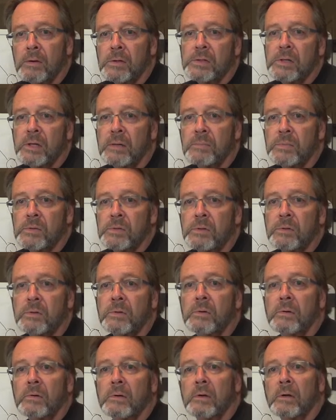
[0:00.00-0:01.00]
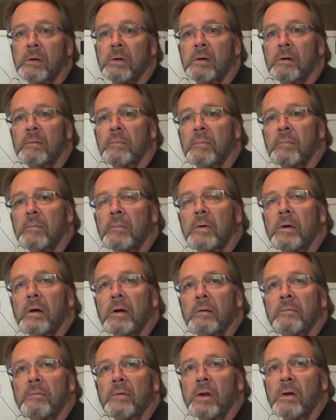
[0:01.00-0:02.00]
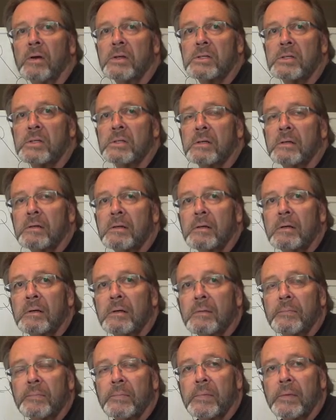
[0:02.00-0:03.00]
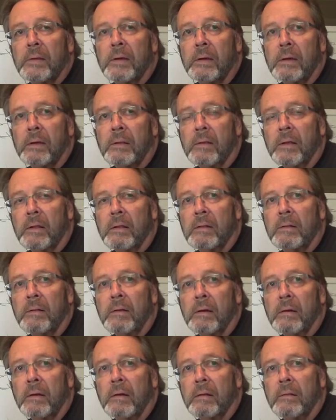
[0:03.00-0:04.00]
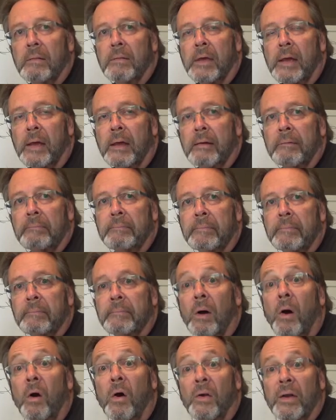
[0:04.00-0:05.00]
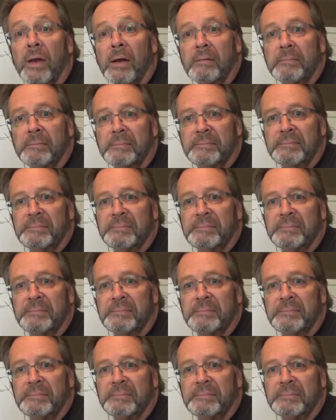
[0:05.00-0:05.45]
who seem to have lost their honour,